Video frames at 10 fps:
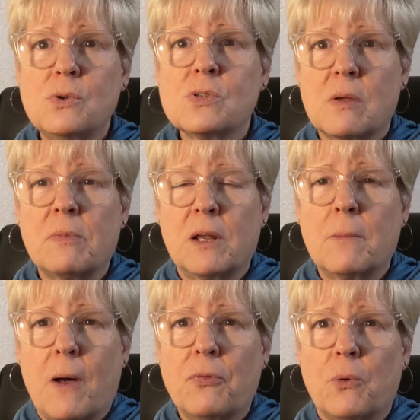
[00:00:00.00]
you something
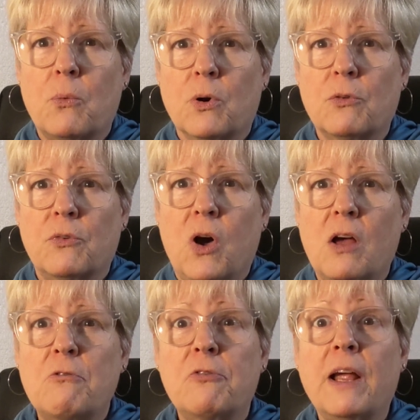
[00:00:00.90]
about the Word of
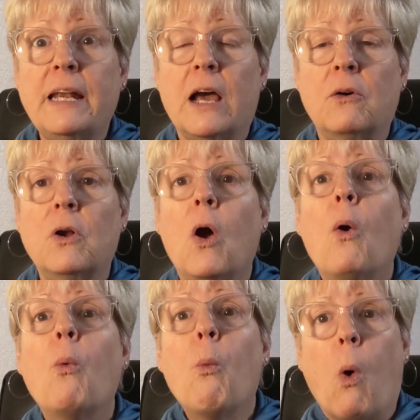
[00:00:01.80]
God, find out
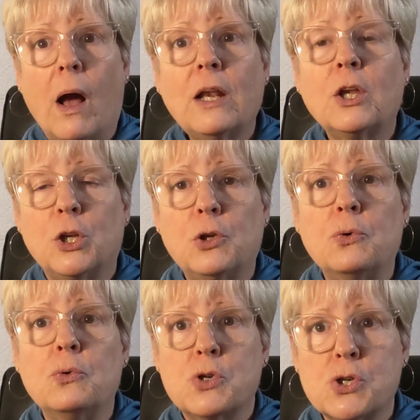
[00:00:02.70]
what
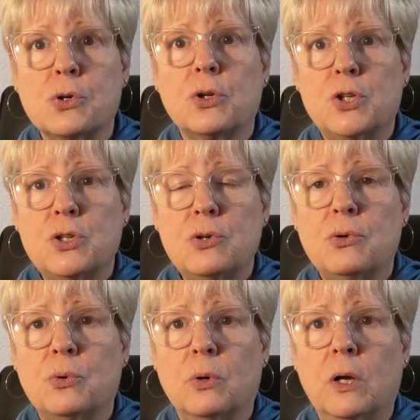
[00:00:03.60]
you should do.